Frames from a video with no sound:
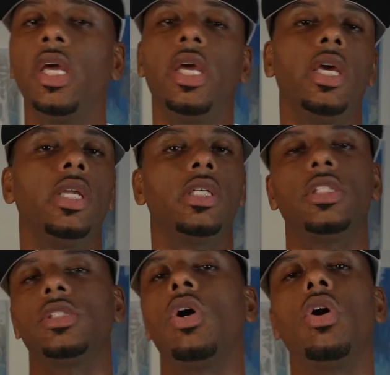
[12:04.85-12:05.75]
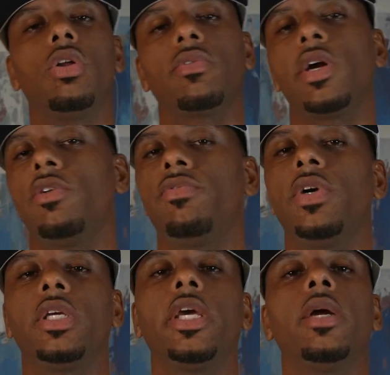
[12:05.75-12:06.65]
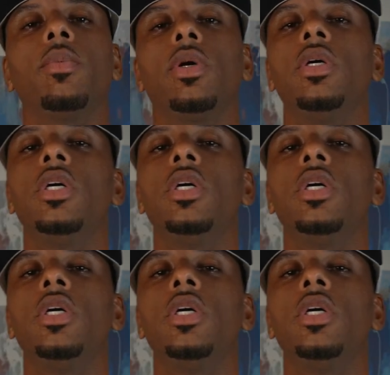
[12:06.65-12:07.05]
and it's just an all-around fun camera.